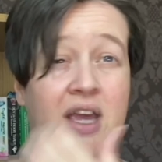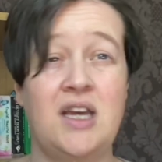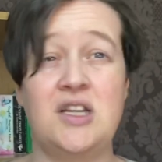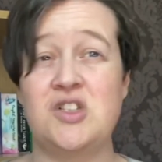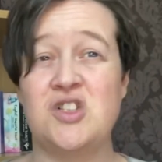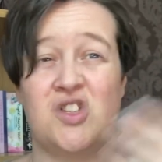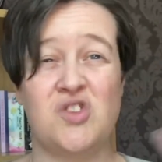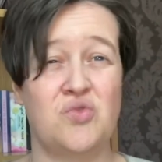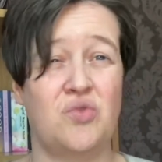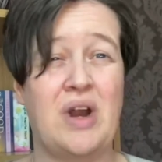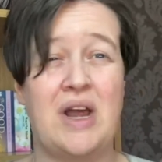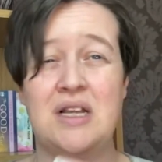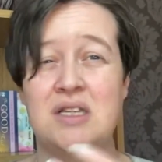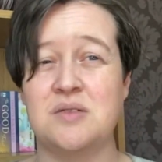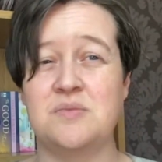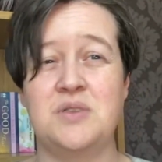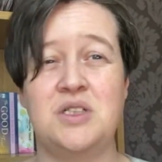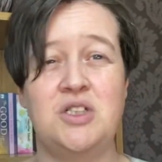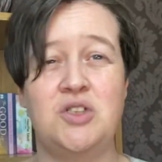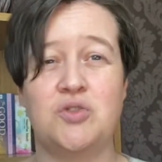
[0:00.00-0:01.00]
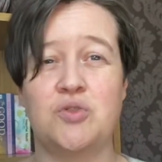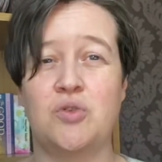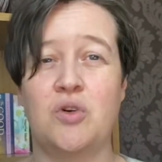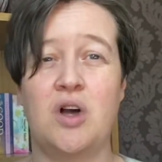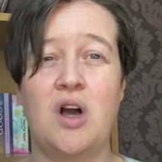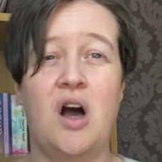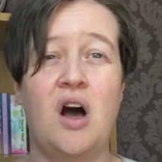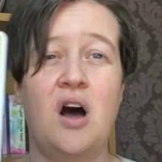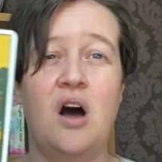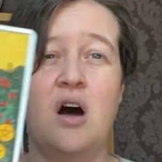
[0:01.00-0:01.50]
just randomly draw
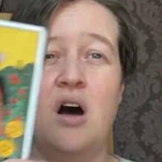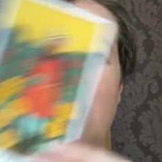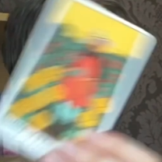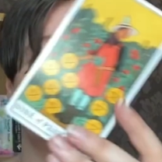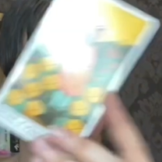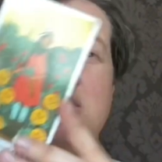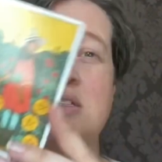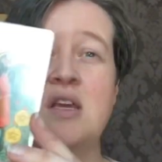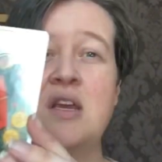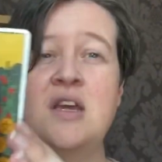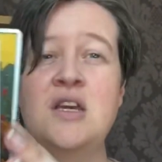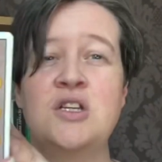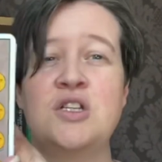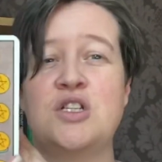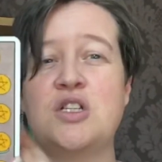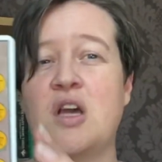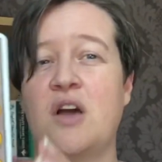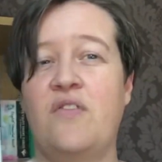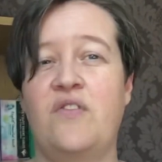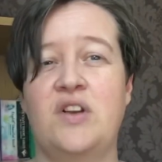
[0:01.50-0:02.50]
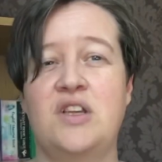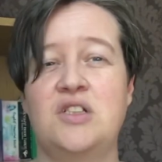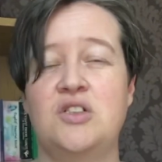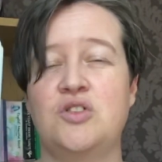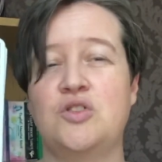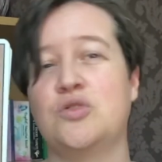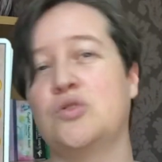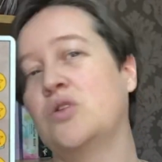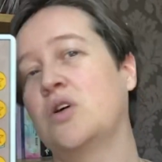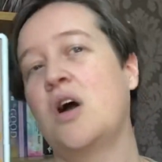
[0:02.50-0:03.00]
cards, shuffle it
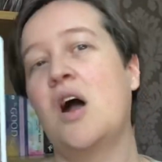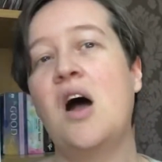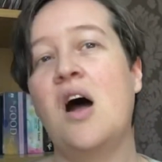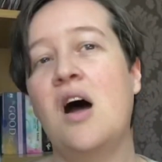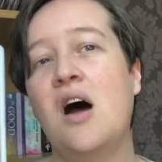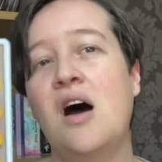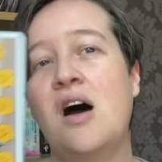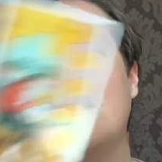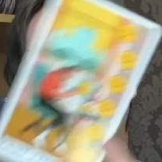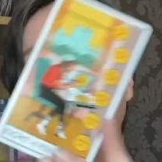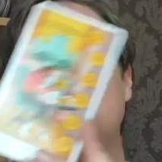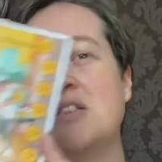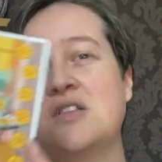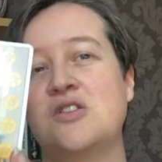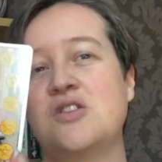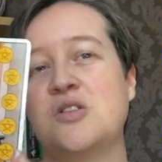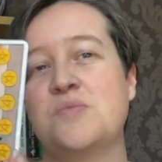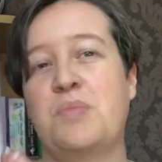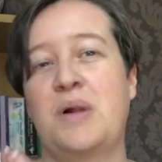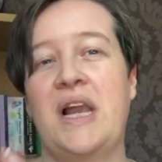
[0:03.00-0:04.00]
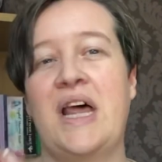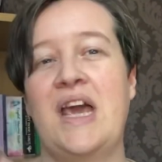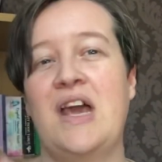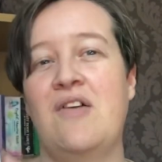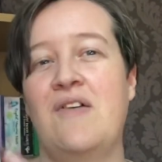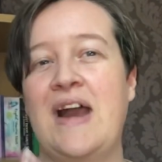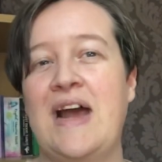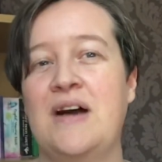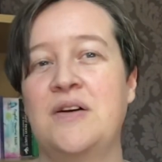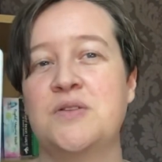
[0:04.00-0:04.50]
and draw cards, and just play
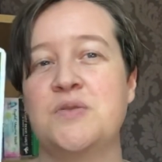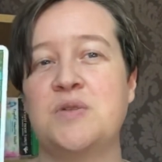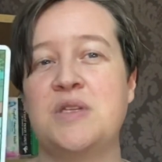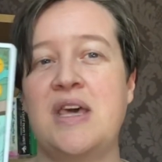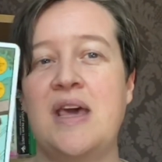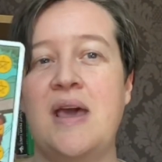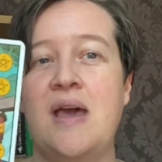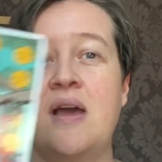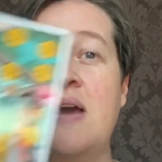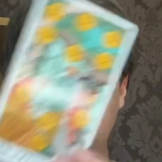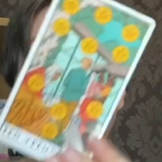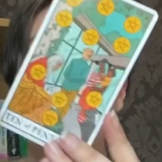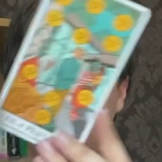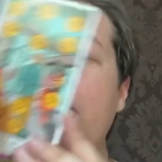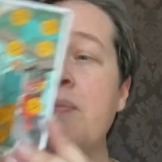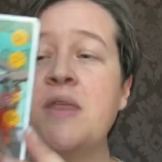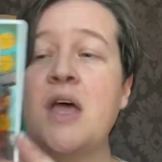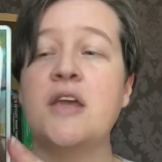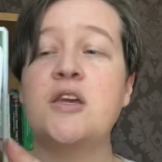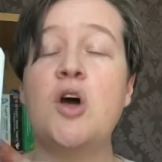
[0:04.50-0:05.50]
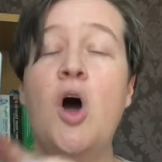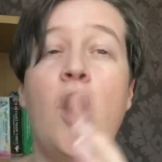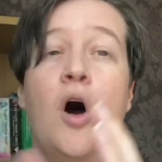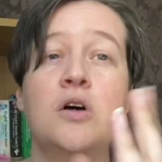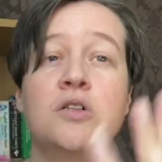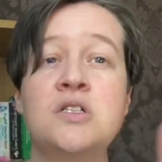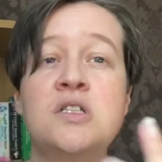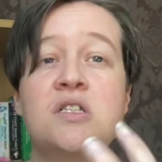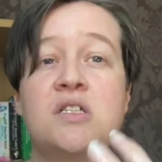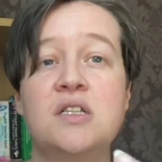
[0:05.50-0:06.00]
around with it. I
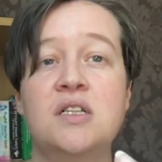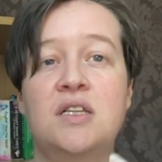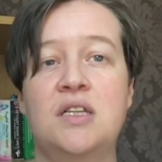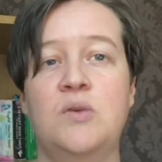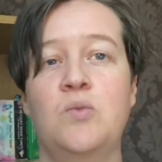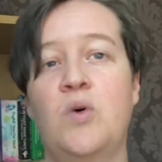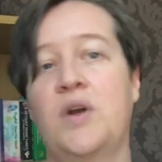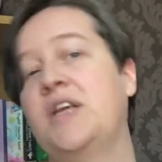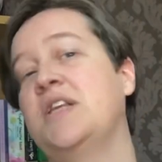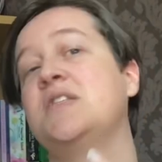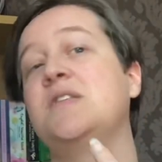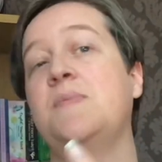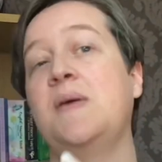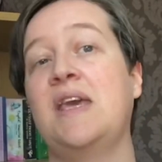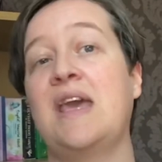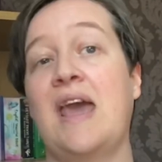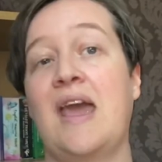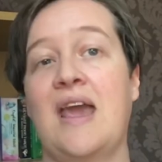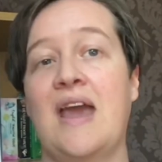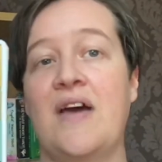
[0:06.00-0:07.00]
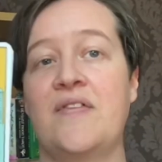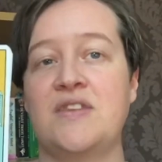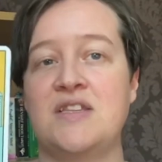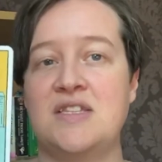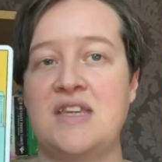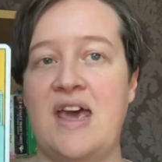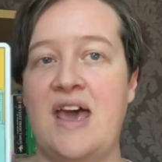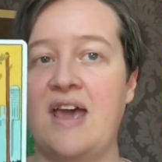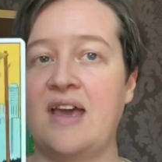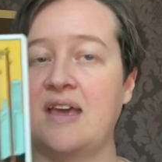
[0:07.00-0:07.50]
constantly wanted to be getting out the
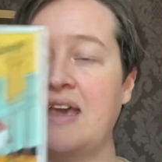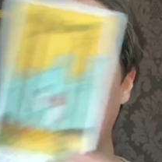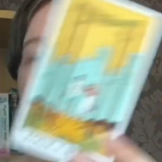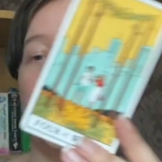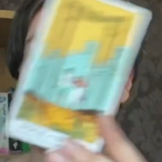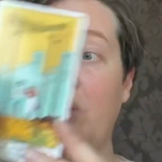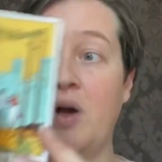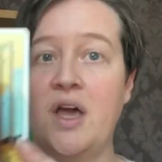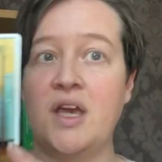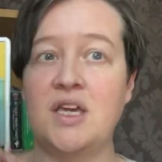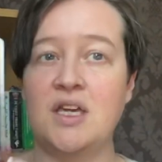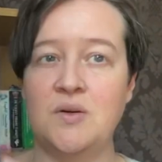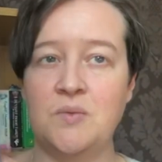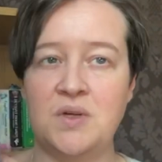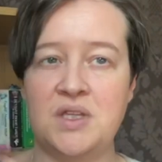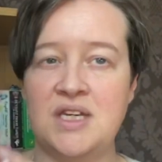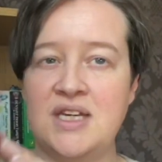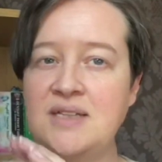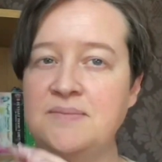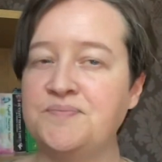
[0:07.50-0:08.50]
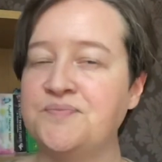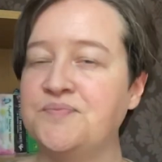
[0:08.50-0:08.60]
deck and working with it.